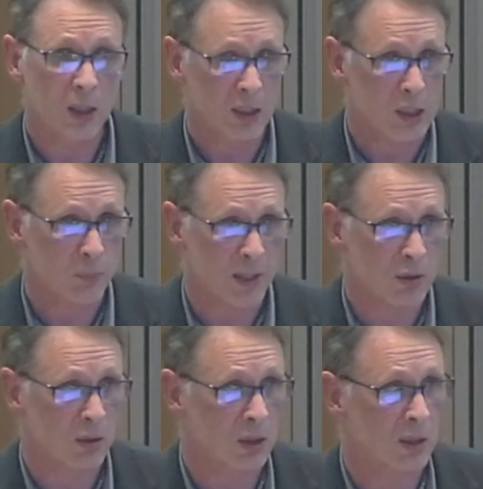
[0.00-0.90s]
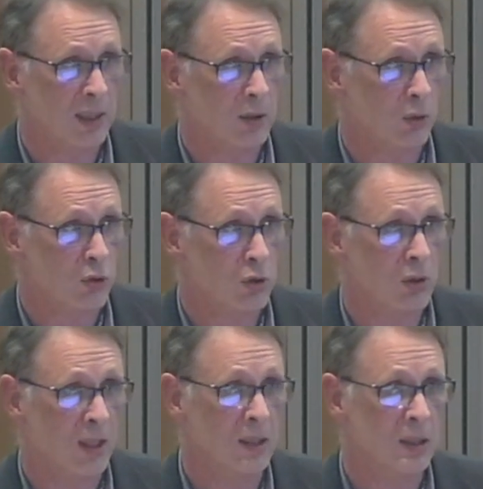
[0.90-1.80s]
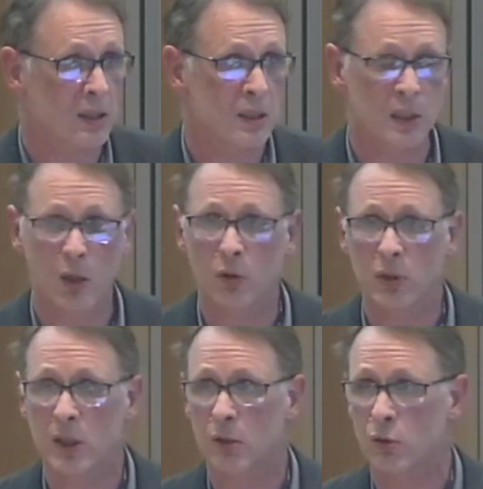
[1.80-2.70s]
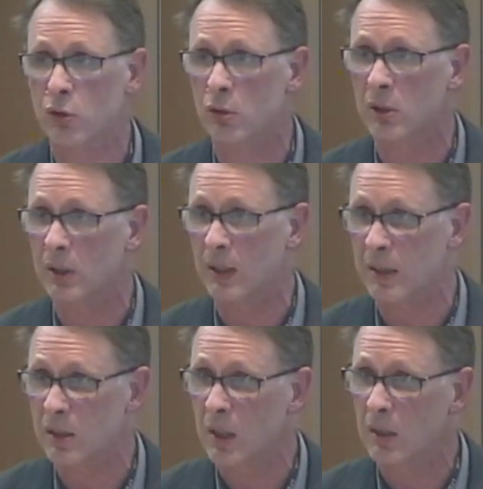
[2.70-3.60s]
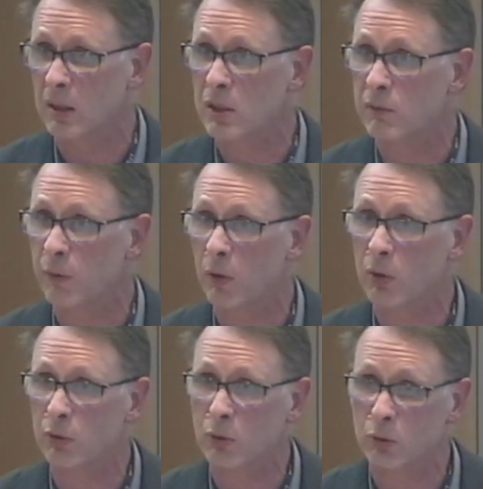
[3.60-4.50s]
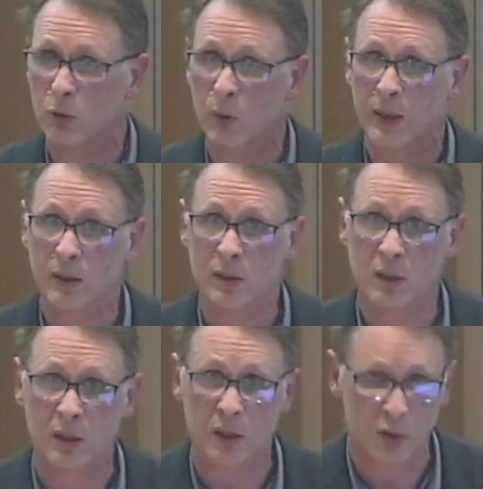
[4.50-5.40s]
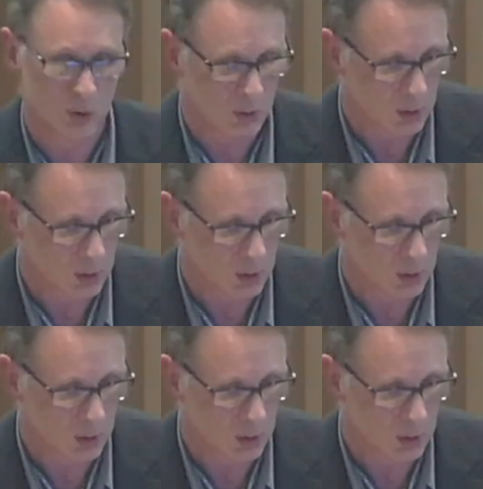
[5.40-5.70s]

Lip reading: is present in that cluster, and it is the only cluster that has these 4, the quartet signature.